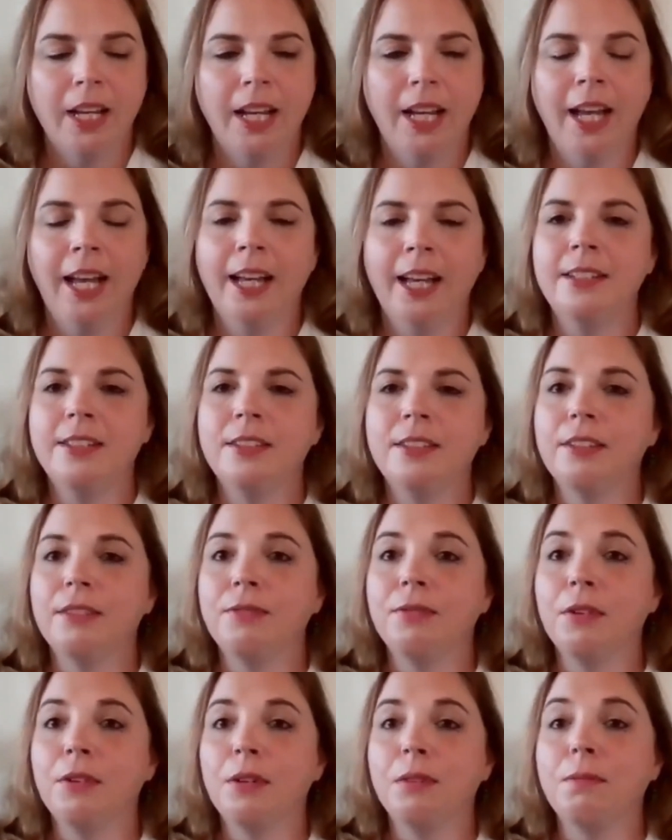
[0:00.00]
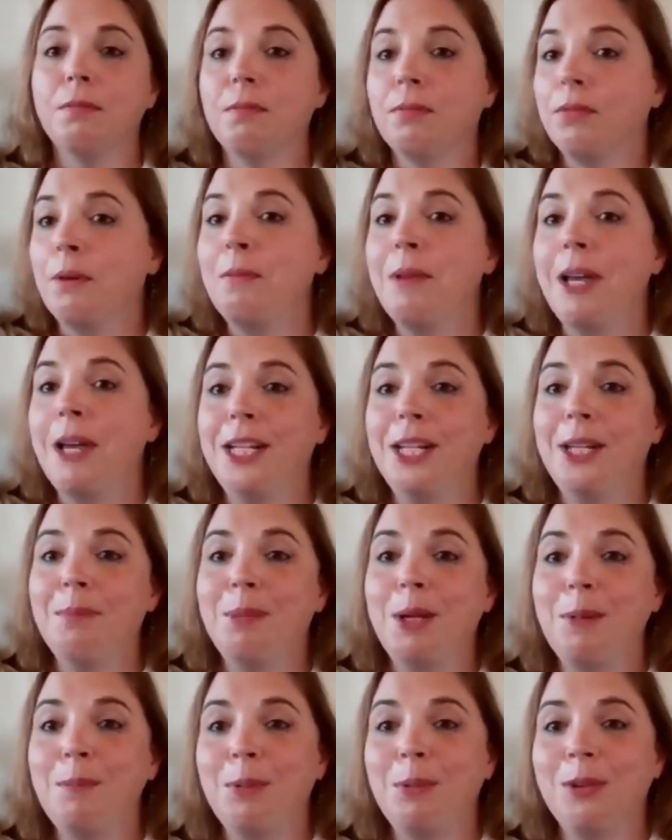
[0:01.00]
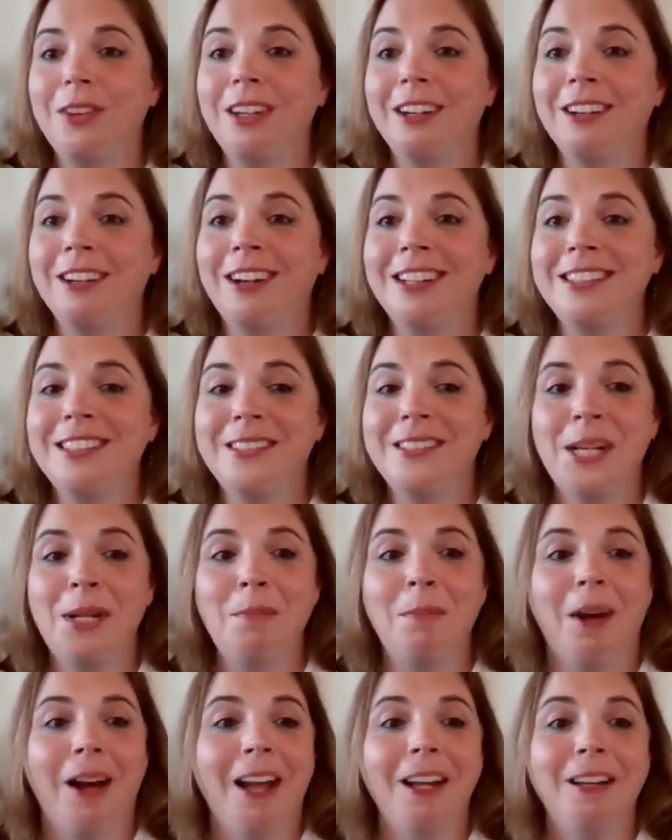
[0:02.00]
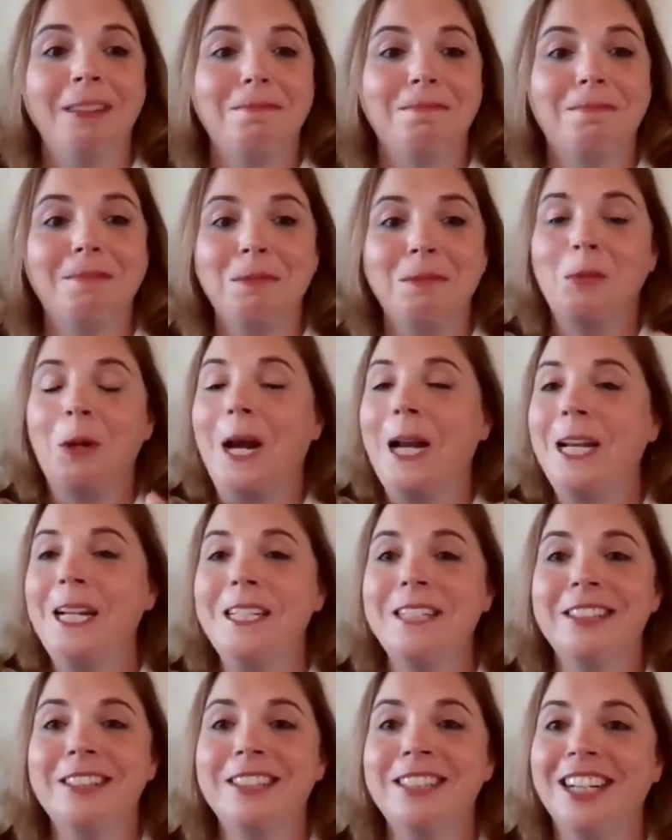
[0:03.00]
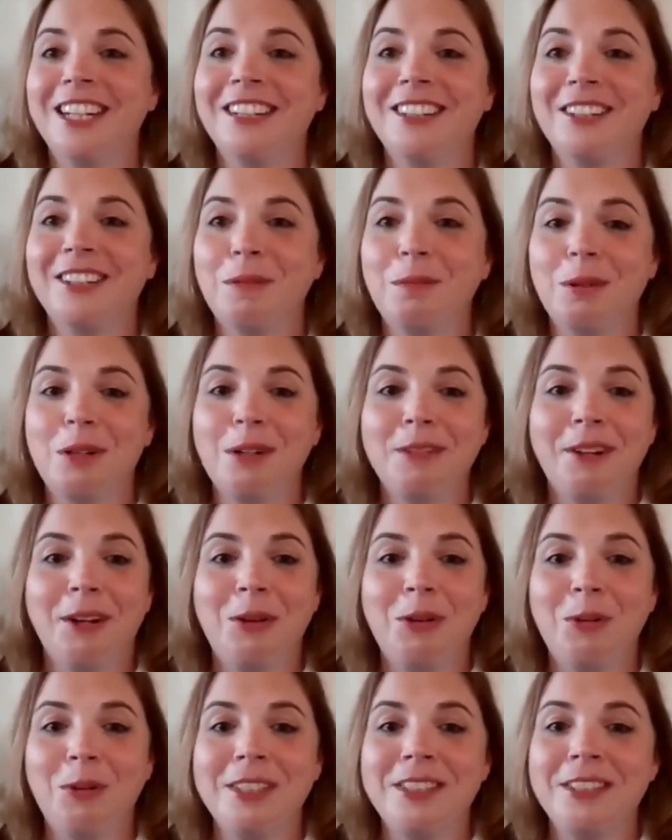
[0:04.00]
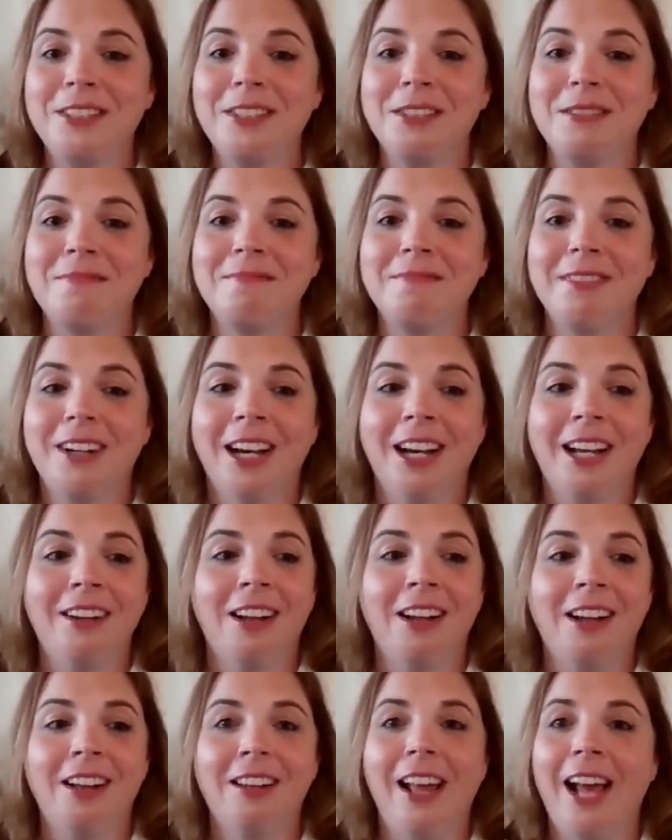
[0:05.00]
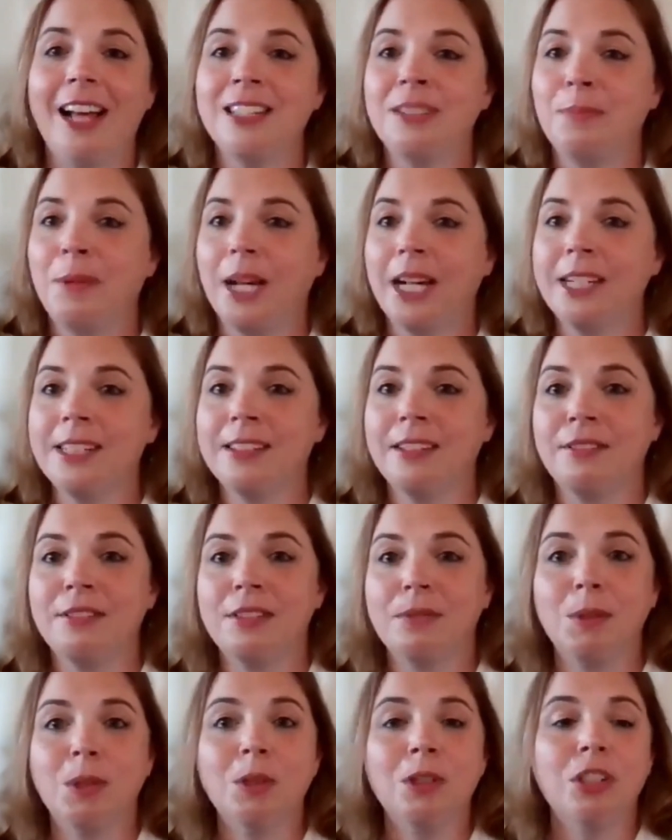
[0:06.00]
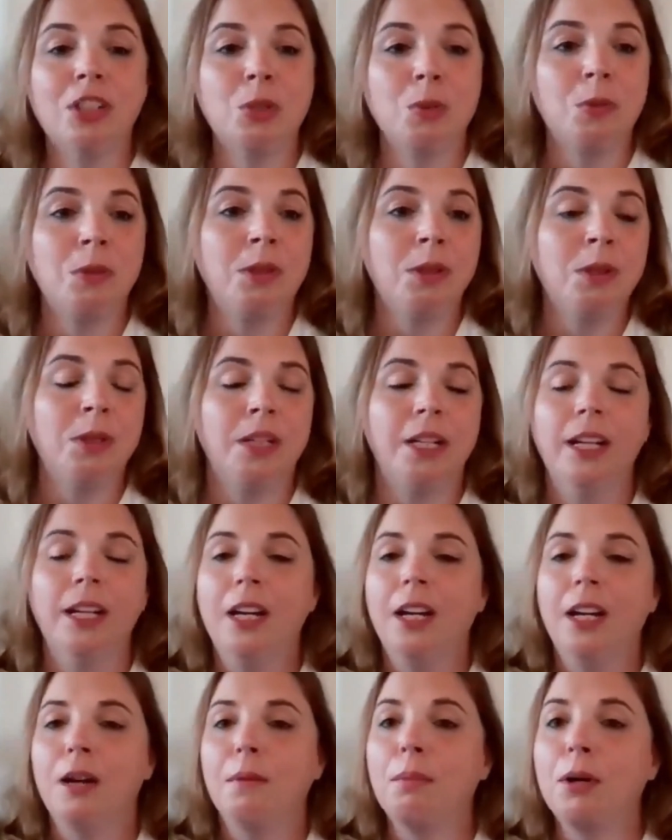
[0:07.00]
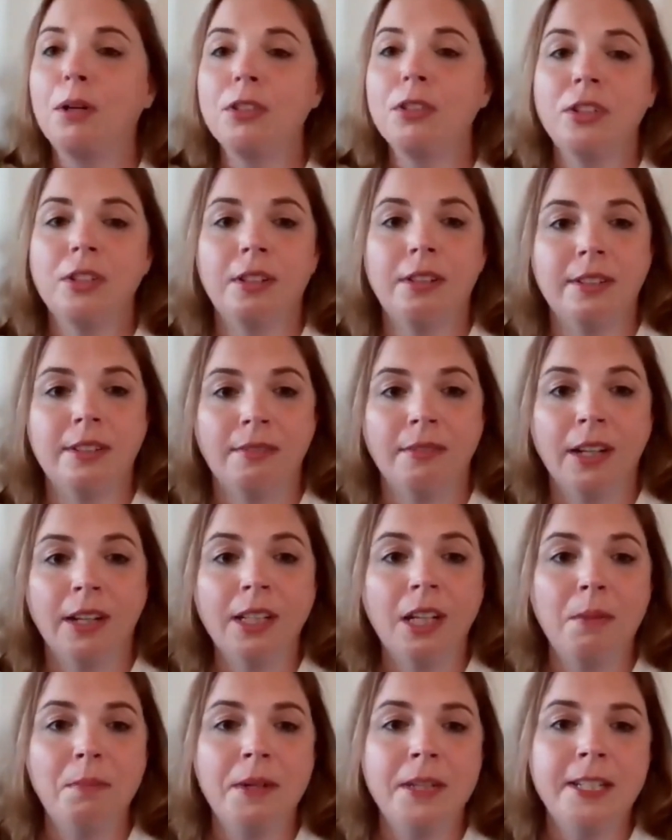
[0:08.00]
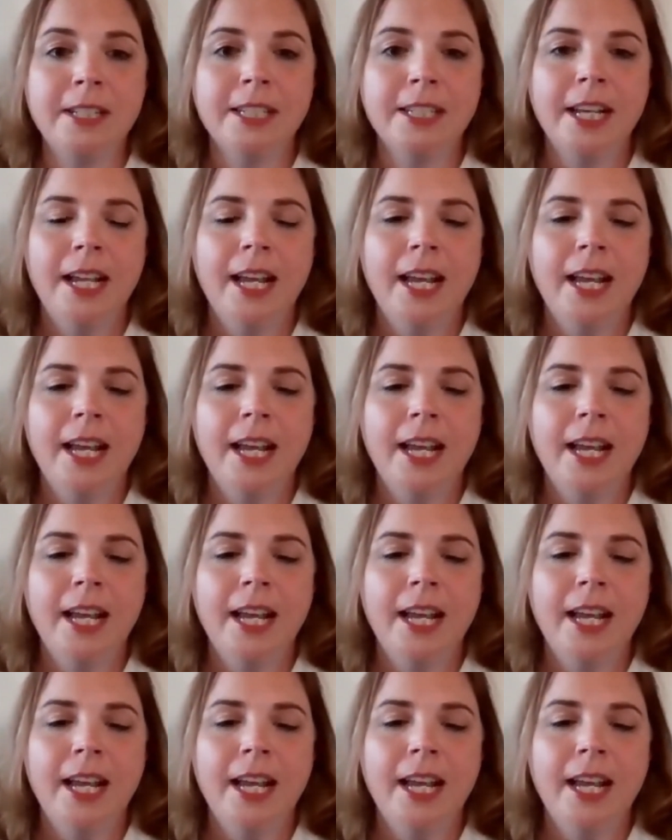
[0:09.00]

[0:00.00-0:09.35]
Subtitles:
And for many people, they're on standby, waiting to share their profound wisdom on all aspects of spiritual and personal development.